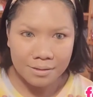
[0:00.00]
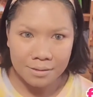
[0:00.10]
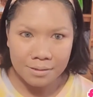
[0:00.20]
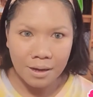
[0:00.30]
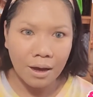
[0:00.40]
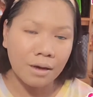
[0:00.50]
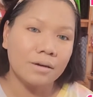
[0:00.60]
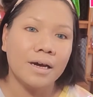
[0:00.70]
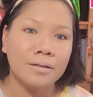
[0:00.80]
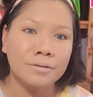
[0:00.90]
So
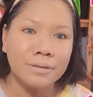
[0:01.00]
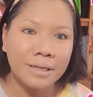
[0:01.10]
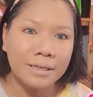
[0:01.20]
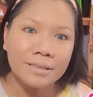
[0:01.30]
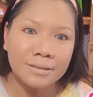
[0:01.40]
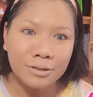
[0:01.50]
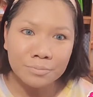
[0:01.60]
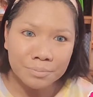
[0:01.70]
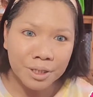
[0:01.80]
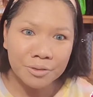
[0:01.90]
I look like a
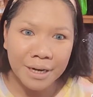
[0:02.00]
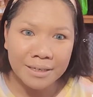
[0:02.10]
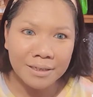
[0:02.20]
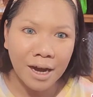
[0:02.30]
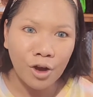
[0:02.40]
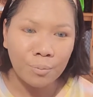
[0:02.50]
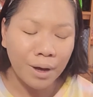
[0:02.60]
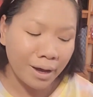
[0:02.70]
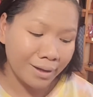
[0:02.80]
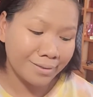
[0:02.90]
zombie right now,
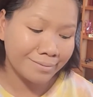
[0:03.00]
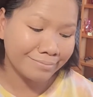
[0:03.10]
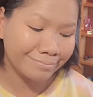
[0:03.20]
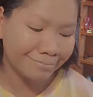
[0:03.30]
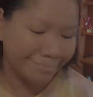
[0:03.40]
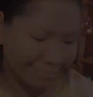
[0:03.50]
but so